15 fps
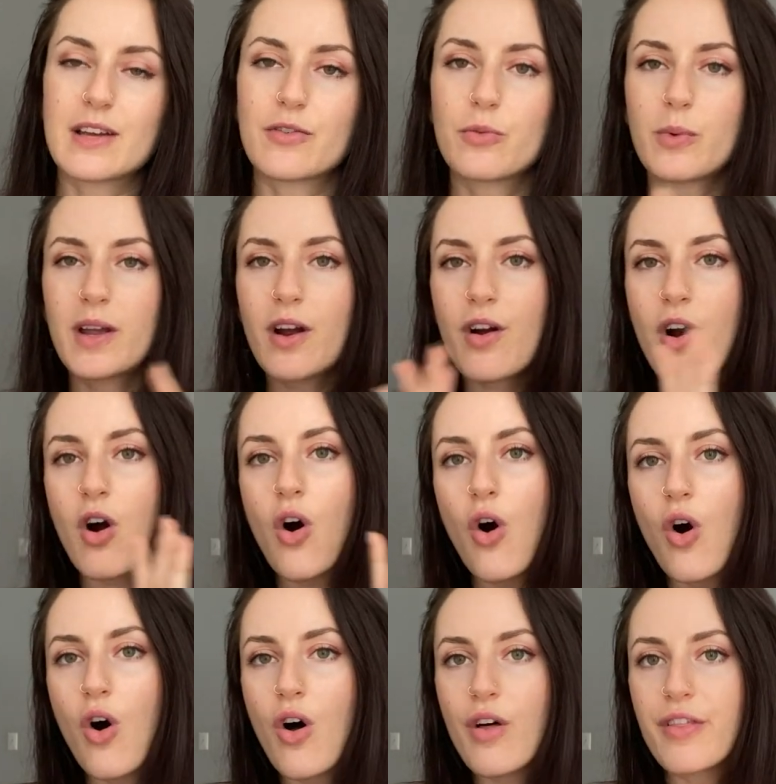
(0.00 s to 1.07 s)
If we are
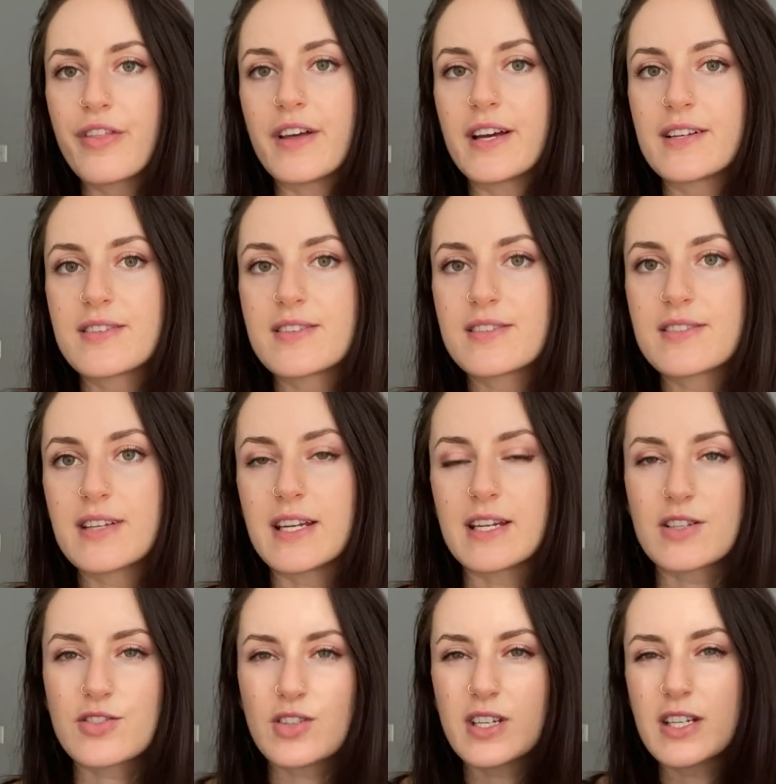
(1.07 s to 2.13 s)
all this and
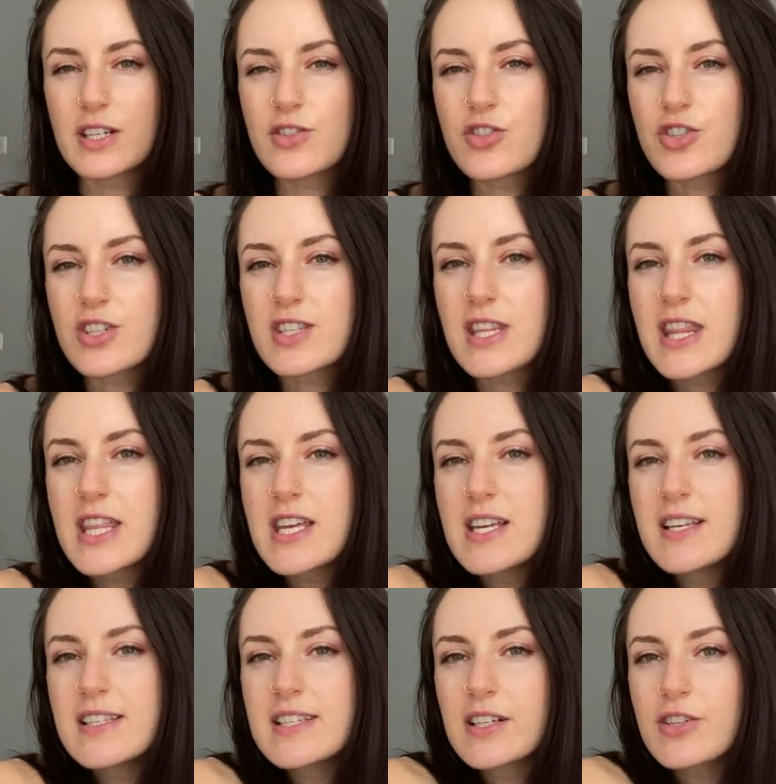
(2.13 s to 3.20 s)
it's and it's just
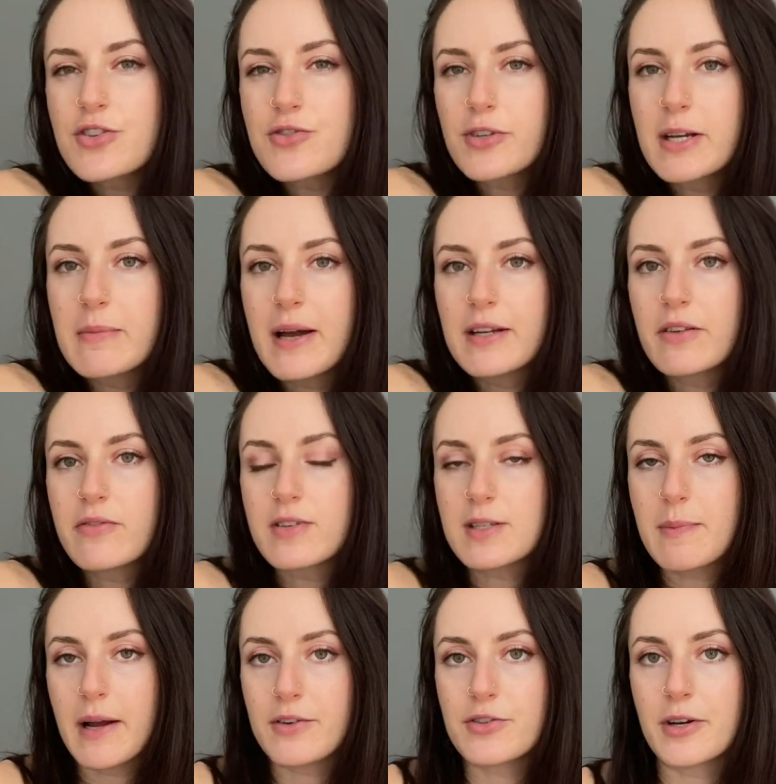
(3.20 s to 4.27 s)
this extreme end of the
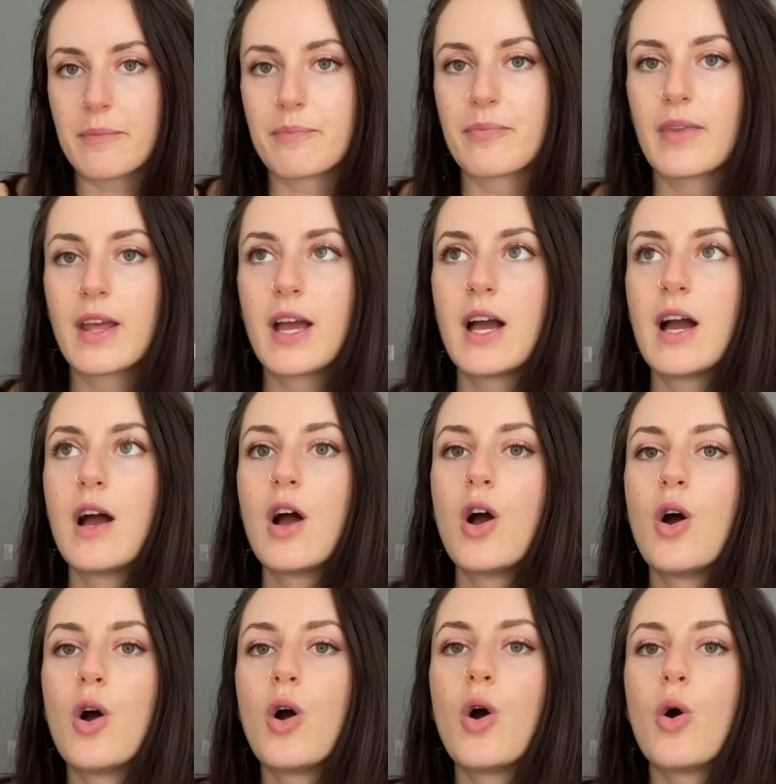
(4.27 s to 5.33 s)
spectrum,
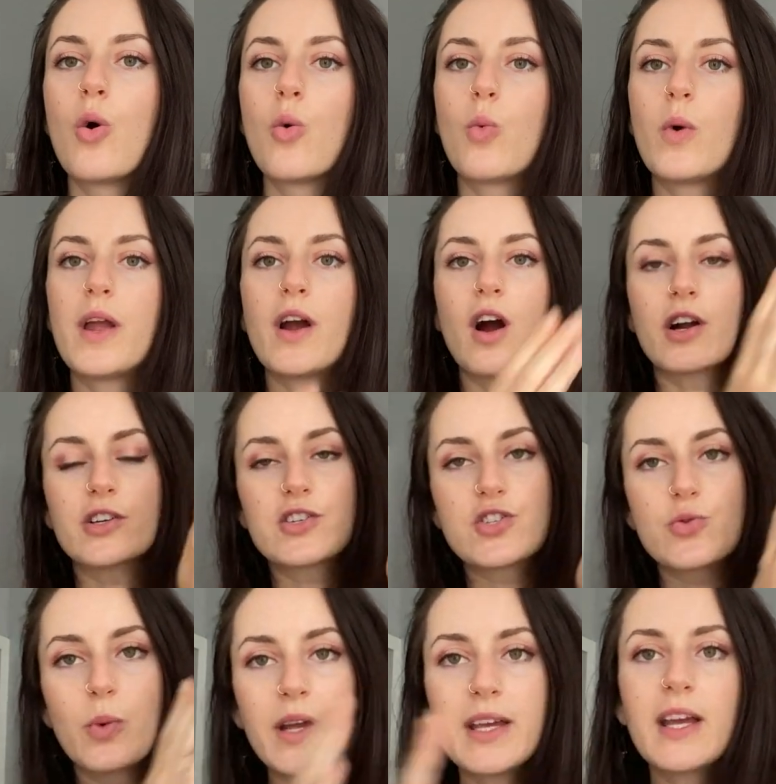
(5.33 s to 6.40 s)
we are
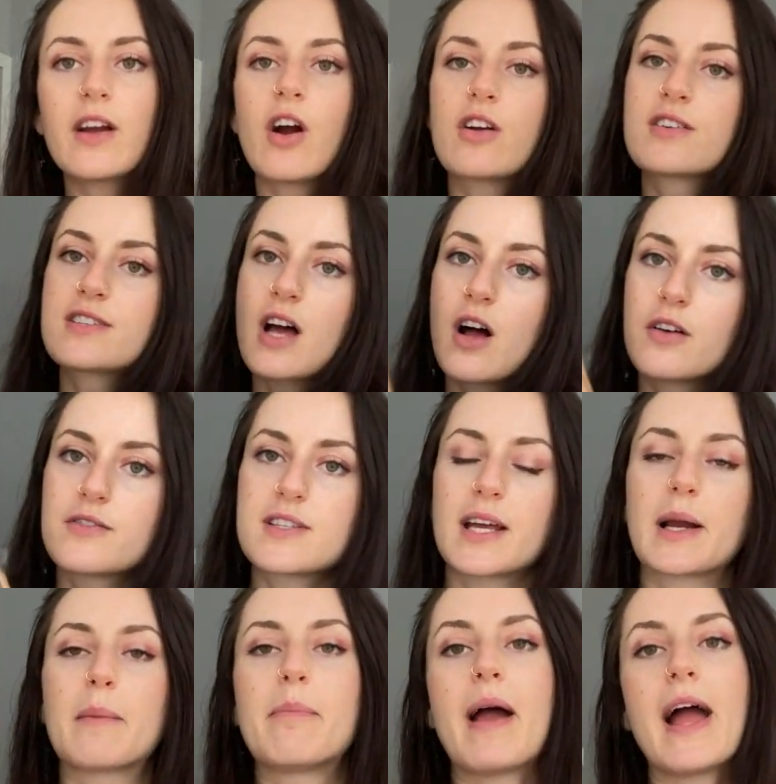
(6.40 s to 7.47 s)
swinging ourselves
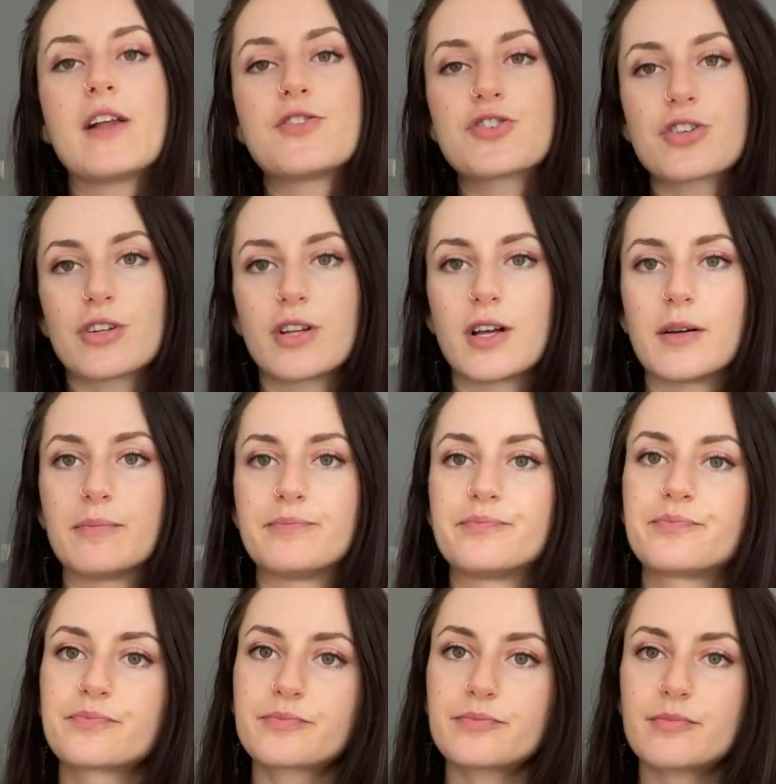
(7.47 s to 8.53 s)
like a
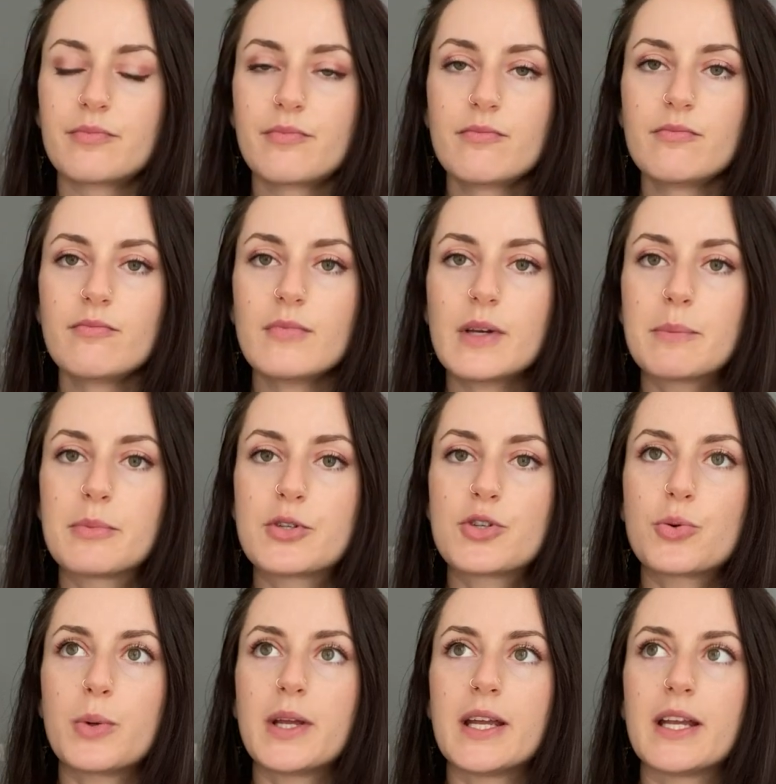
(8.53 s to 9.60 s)
pendulum
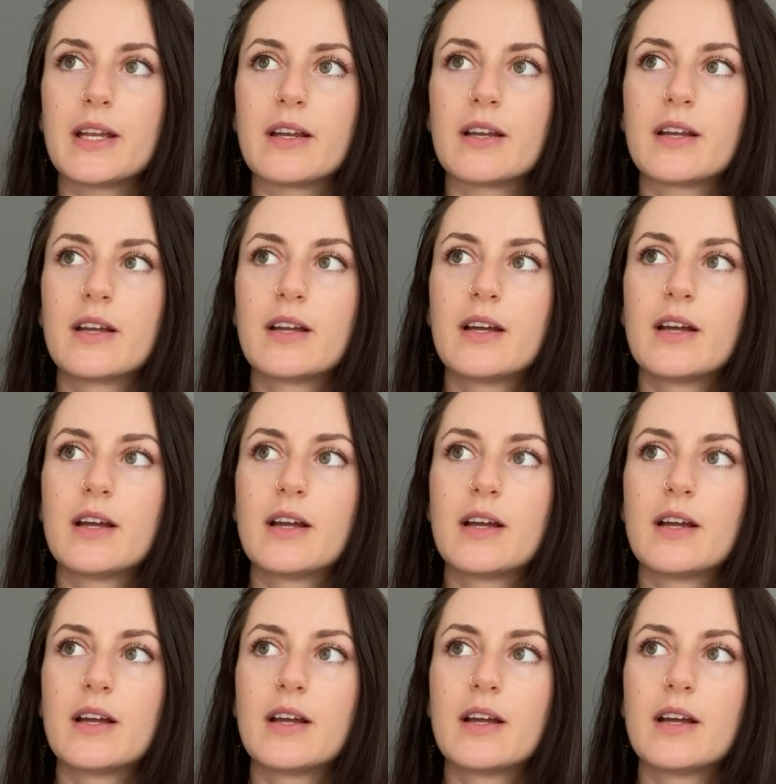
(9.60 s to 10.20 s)
between